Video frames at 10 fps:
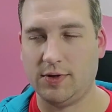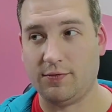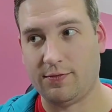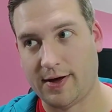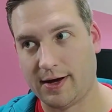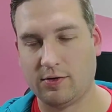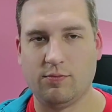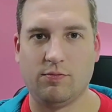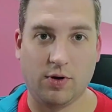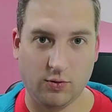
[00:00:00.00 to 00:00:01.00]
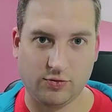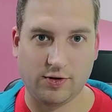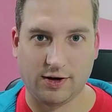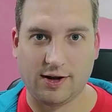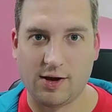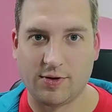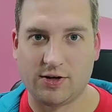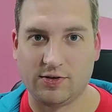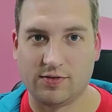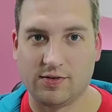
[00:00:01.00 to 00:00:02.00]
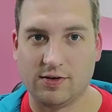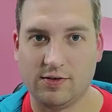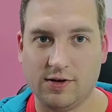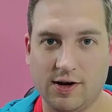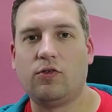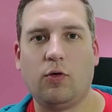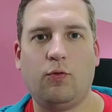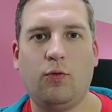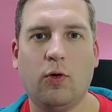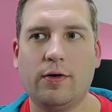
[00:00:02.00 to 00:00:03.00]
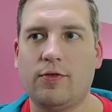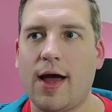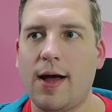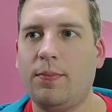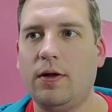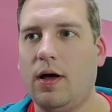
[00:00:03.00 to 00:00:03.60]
In fact, most of the time it doesn't. So for example,